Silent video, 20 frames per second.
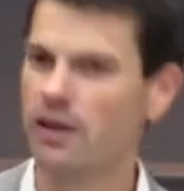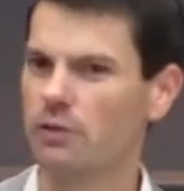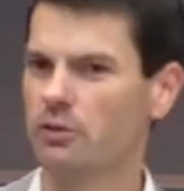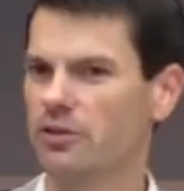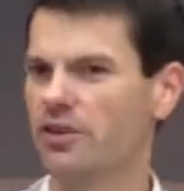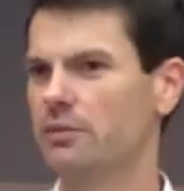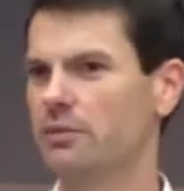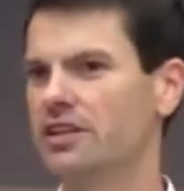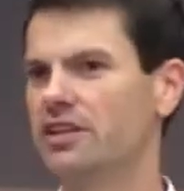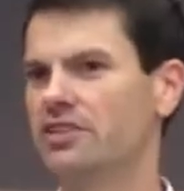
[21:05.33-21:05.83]
it
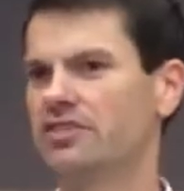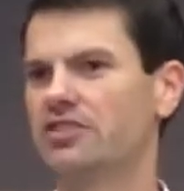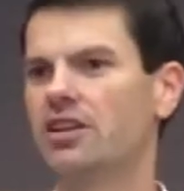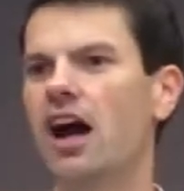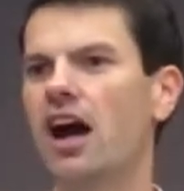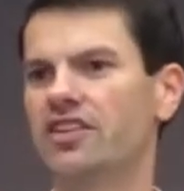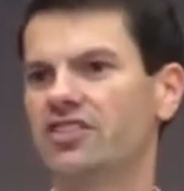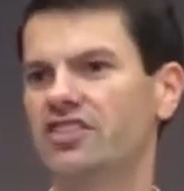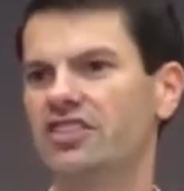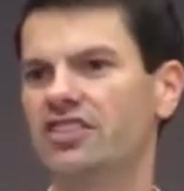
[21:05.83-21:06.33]
because
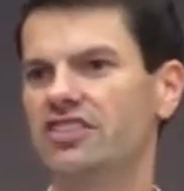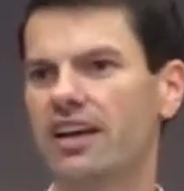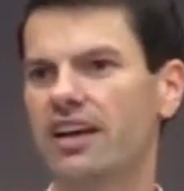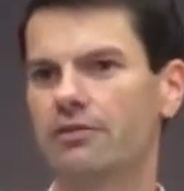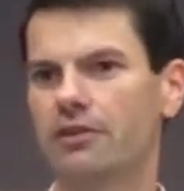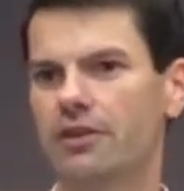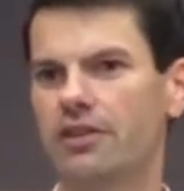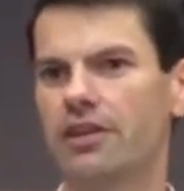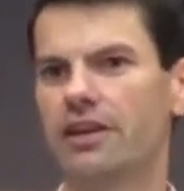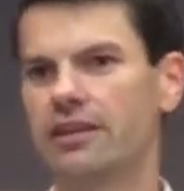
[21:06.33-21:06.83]
God sees
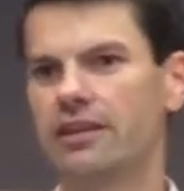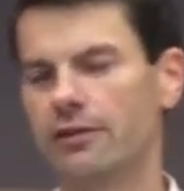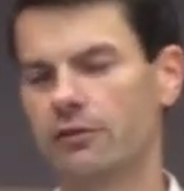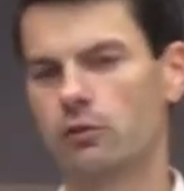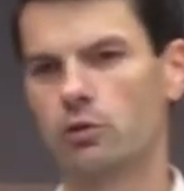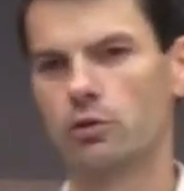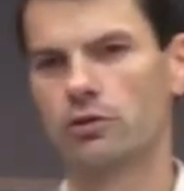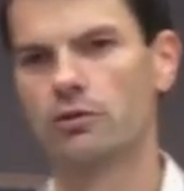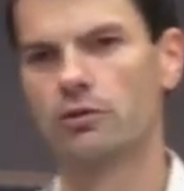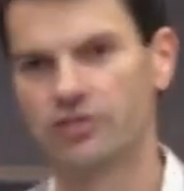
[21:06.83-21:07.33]
everything, therefore
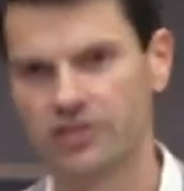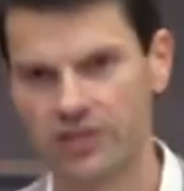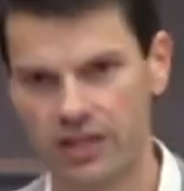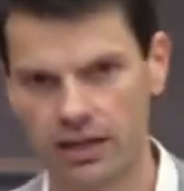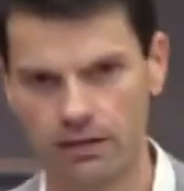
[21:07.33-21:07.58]
don't sin.